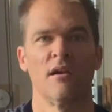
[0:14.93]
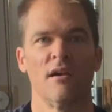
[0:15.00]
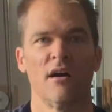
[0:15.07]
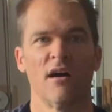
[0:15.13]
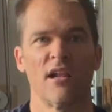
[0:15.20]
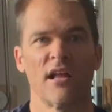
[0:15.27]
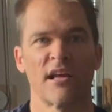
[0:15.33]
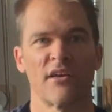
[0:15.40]

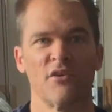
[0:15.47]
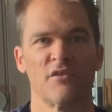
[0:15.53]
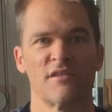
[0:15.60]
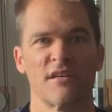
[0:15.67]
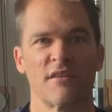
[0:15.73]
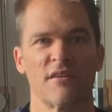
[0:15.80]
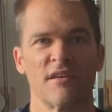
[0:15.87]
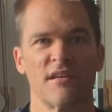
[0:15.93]
I like
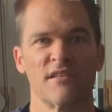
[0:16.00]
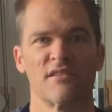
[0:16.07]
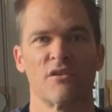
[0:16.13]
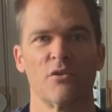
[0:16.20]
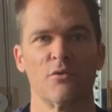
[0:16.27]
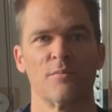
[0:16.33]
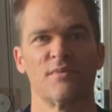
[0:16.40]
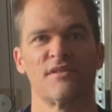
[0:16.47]
using these
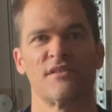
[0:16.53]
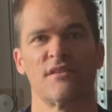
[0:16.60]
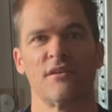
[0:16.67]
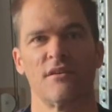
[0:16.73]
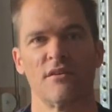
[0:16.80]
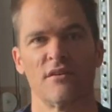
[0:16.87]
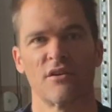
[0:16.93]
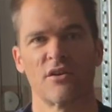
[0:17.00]
loops
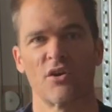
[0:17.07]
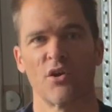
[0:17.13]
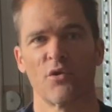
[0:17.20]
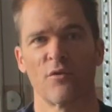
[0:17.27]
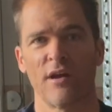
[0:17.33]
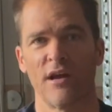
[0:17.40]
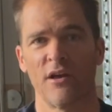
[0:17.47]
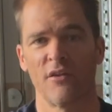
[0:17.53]
that go
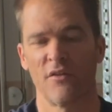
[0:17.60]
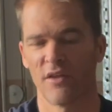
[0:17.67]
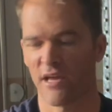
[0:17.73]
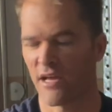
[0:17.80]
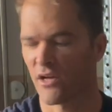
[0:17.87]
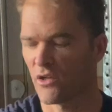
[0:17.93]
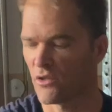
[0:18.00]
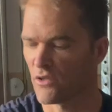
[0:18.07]
around the
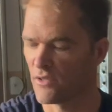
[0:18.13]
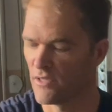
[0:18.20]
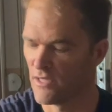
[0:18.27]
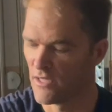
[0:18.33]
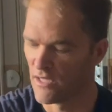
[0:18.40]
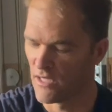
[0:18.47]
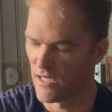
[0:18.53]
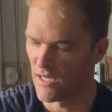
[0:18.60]
ankle,
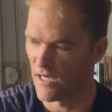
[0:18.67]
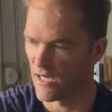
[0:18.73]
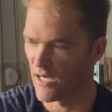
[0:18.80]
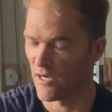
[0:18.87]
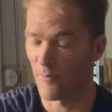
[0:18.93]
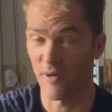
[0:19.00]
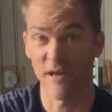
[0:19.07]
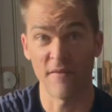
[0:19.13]

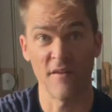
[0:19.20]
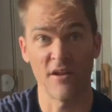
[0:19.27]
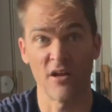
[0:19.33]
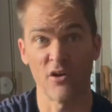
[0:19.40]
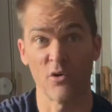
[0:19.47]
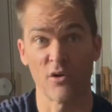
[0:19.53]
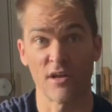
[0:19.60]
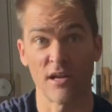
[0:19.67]
and then
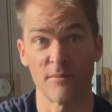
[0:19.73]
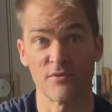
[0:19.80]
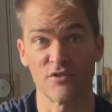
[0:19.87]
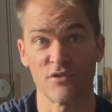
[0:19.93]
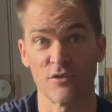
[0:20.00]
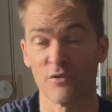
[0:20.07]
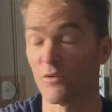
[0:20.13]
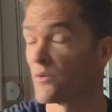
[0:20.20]
I hook it up
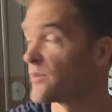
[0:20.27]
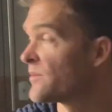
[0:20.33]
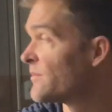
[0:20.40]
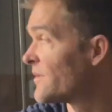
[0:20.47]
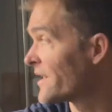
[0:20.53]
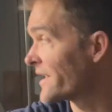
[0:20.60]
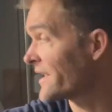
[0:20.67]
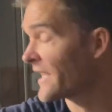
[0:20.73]
to
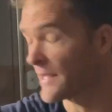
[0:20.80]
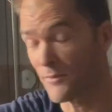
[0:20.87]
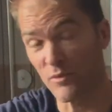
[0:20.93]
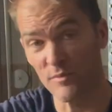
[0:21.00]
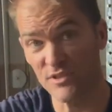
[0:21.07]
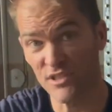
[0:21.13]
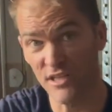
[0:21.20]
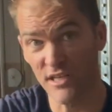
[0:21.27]
my
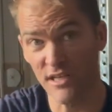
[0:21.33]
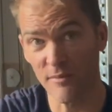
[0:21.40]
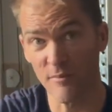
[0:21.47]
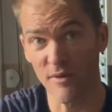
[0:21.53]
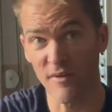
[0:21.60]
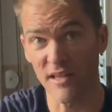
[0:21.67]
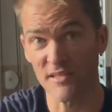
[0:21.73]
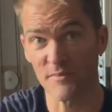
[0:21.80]
cable machine,
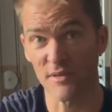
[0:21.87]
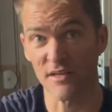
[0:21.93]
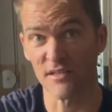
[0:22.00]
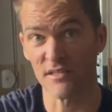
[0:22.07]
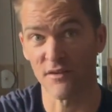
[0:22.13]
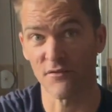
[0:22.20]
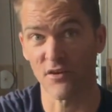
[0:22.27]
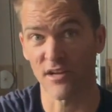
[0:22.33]
but that's
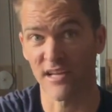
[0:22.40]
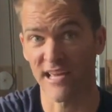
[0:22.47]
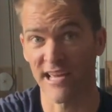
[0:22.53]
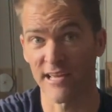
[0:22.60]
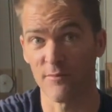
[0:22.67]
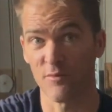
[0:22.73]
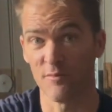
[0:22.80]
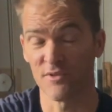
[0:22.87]
because I've got a
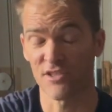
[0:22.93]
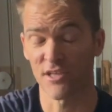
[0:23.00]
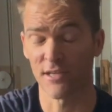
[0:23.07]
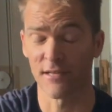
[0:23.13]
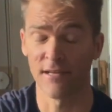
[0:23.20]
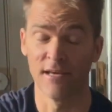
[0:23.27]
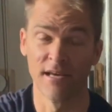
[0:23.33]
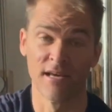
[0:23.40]
cable
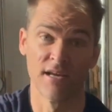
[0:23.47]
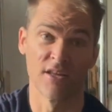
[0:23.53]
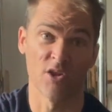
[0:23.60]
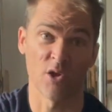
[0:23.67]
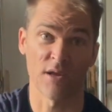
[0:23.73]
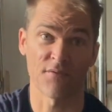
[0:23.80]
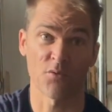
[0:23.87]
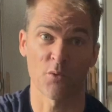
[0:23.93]
machine.
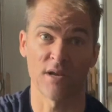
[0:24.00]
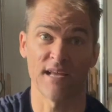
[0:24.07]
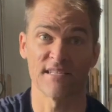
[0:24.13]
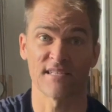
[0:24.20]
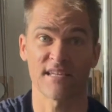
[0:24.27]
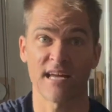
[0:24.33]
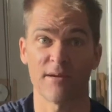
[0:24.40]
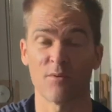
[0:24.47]
Not everyone
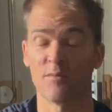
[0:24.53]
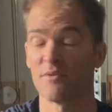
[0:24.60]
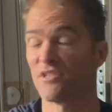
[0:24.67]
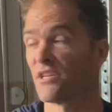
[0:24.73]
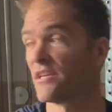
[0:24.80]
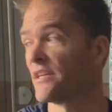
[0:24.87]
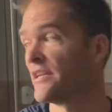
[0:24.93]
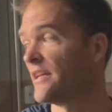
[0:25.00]
has a cable
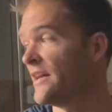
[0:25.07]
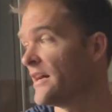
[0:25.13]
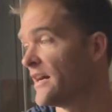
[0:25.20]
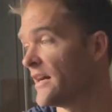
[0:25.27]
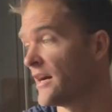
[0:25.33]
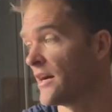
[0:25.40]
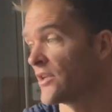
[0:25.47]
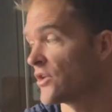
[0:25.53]
machine.
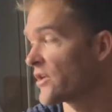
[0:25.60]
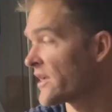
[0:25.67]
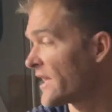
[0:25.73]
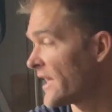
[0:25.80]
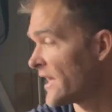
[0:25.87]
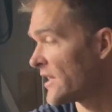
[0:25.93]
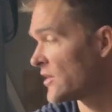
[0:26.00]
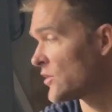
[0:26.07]
You
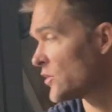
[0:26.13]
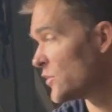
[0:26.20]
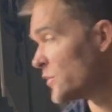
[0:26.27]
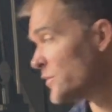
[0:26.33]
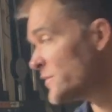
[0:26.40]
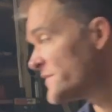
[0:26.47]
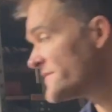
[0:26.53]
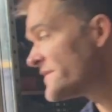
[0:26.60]
can
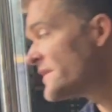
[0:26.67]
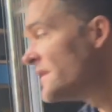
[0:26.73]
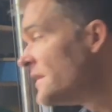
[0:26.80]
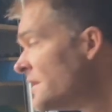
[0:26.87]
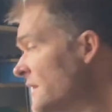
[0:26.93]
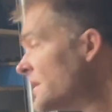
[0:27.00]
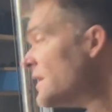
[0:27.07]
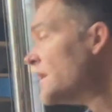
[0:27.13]
use
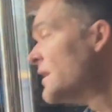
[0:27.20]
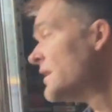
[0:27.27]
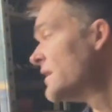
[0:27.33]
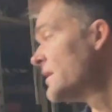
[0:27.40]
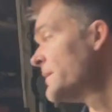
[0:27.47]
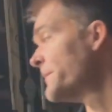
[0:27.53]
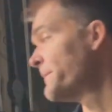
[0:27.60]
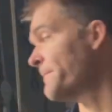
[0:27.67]

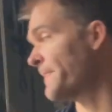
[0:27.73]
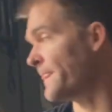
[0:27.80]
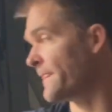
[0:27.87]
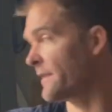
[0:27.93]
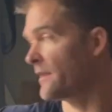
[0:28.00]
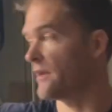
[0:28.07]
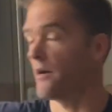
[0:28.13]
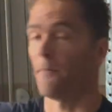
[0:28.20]

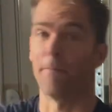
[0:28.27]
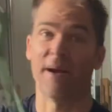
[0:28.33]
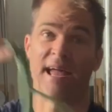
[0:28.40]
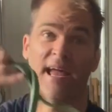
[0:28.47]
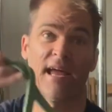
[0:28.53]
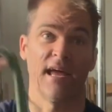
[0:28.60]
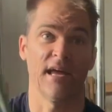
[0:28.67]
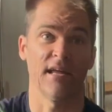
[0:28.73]
a
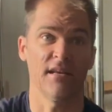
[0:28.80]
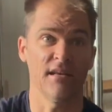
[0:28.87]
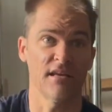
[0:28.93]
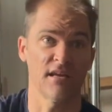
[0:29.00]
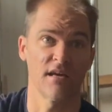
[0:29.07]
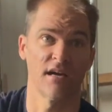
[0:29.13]
band